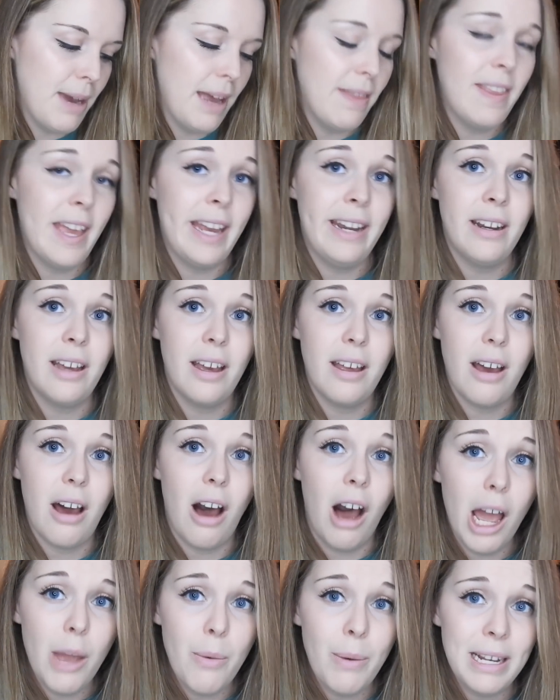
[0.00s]
And then
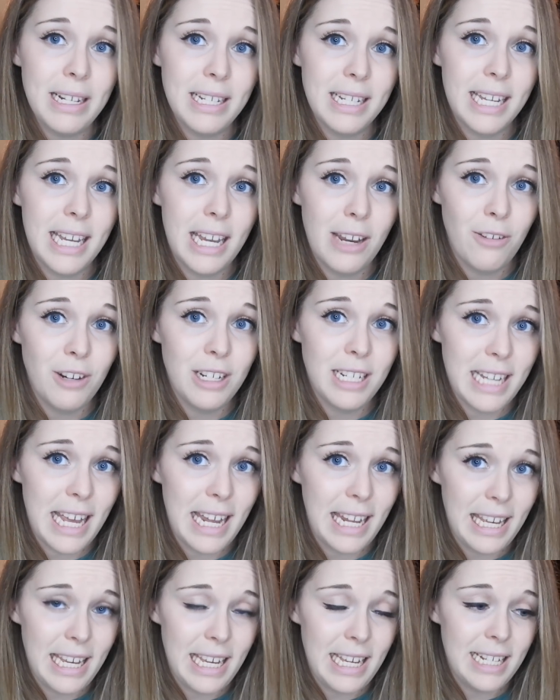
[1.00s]
I went to
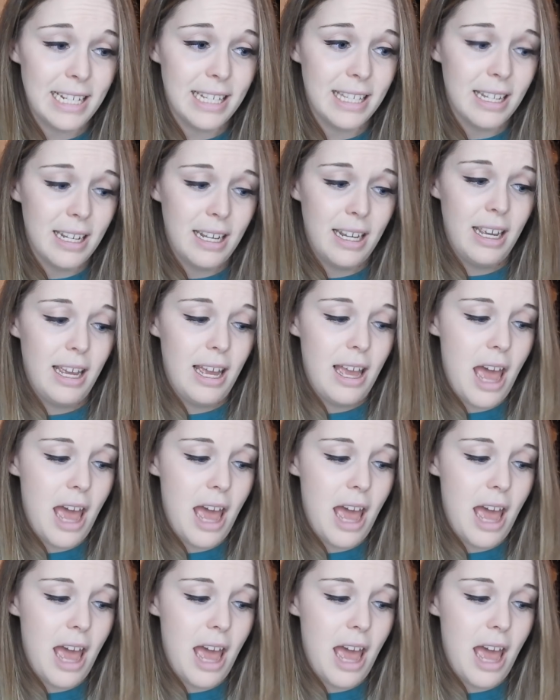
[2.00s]
Ghirardelli's,